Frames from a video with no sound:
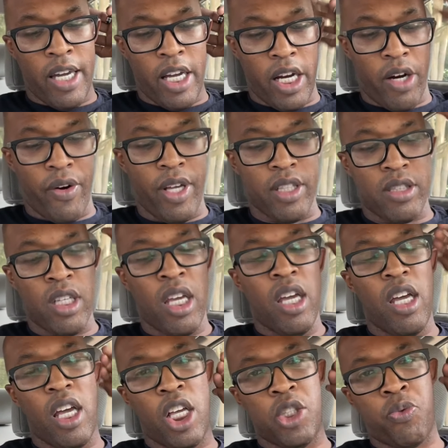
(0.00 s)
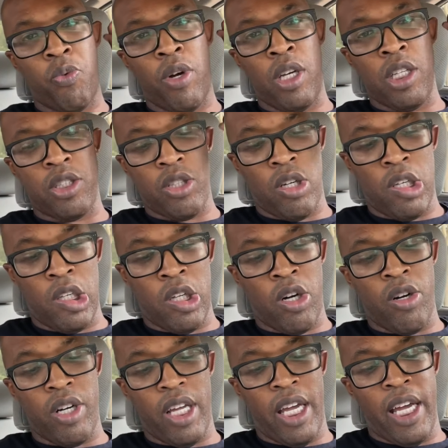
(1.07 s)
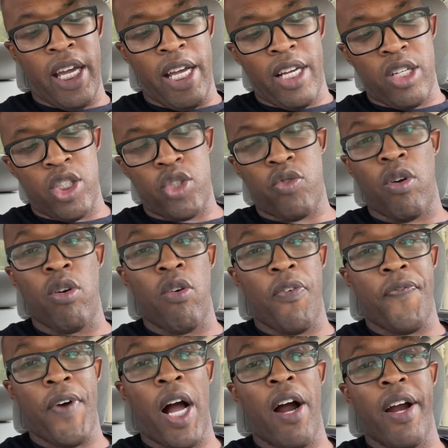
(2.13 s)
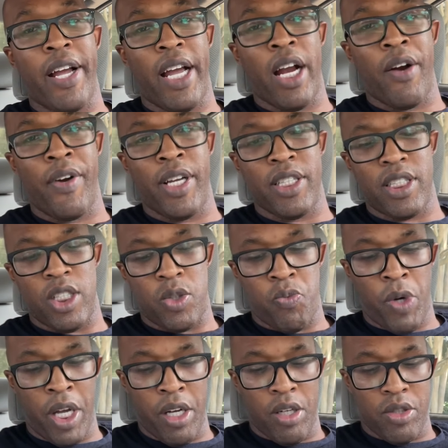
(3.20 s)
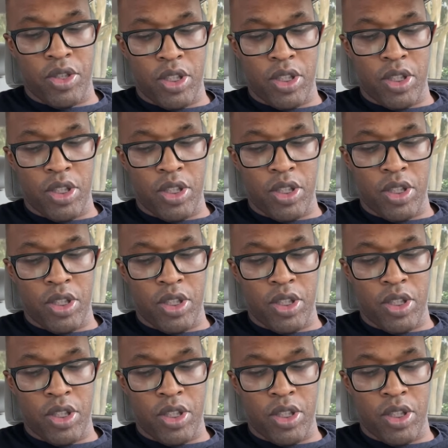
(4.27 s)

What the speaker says: areas, as well as alert and controlled firing areas as well.